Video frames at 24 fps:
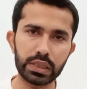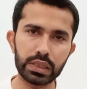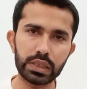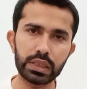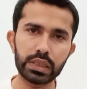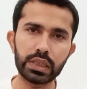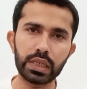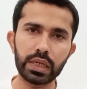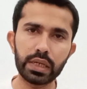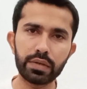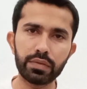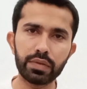
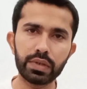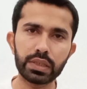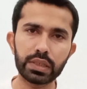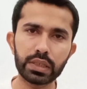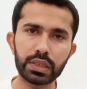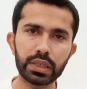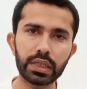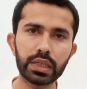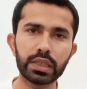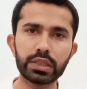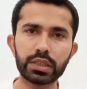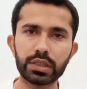
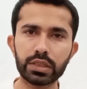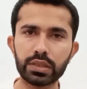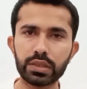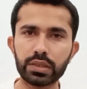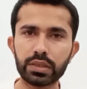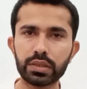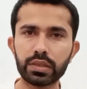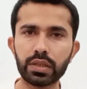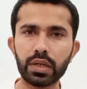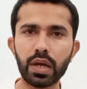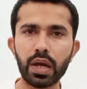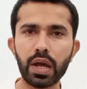Investigations
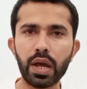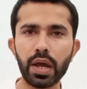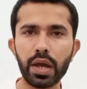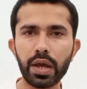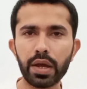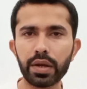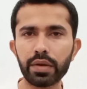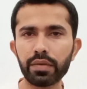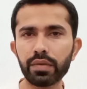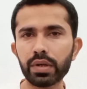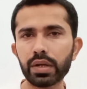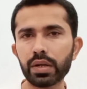revealed a
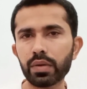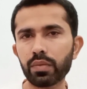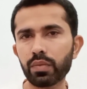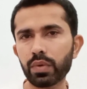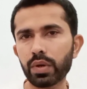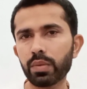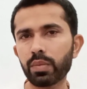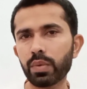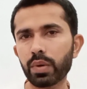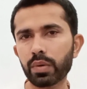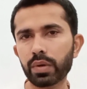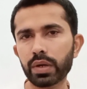web of
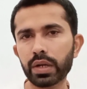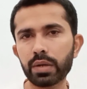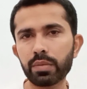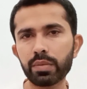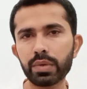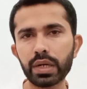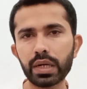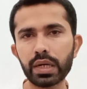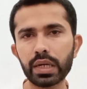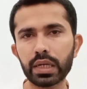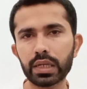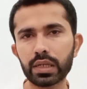criminal
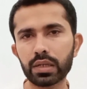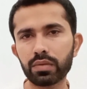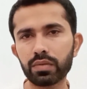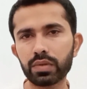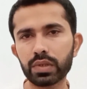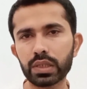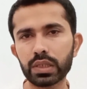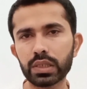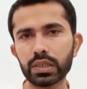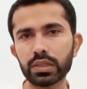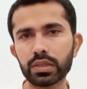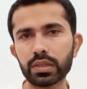activities,